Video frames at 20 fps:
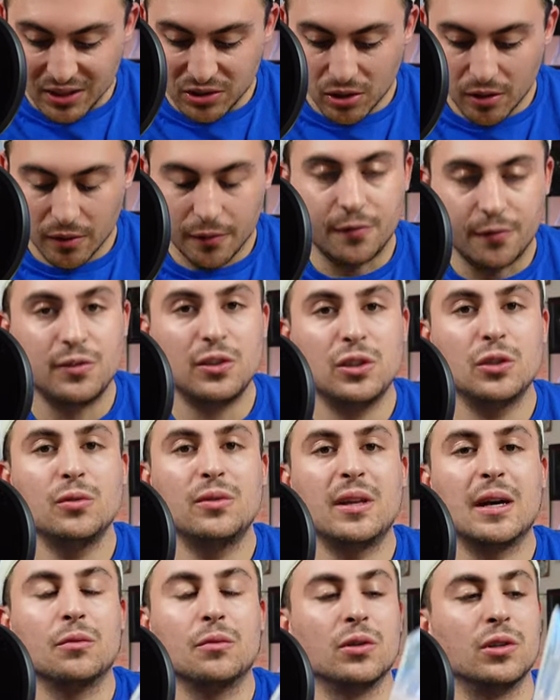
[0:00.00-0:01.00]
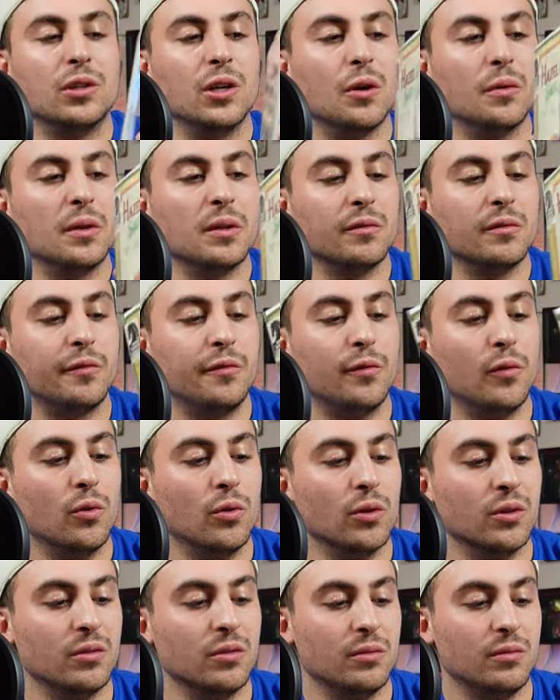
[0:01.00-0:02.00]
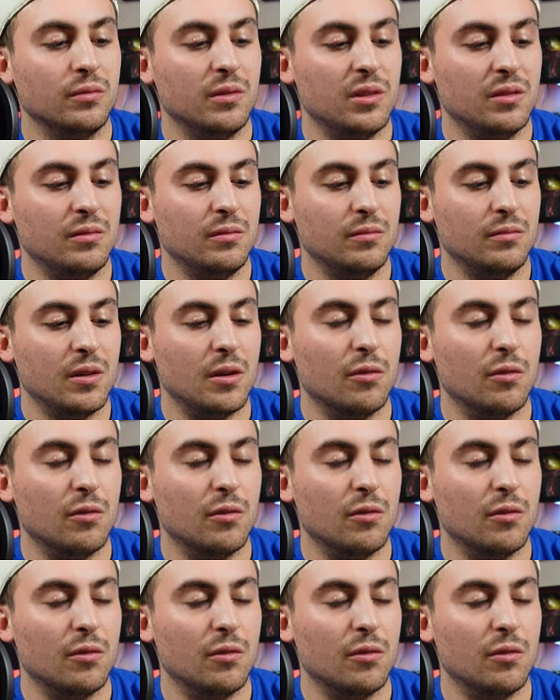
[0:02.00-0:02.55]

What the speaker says: I saw a few that were going for